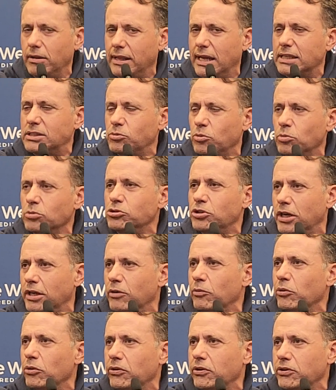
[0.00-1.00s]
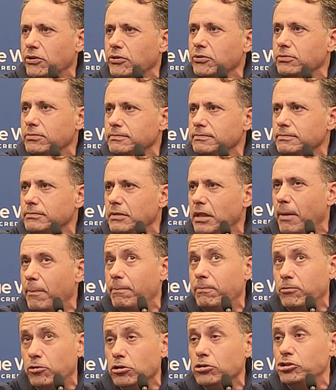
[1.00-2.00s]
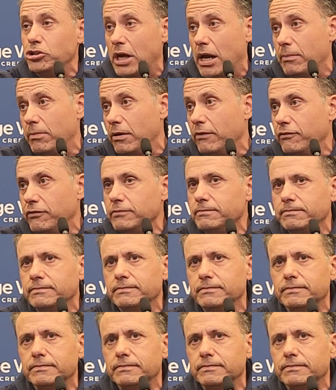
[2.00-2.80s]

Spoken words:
And that's what we're trying to really do a good job of.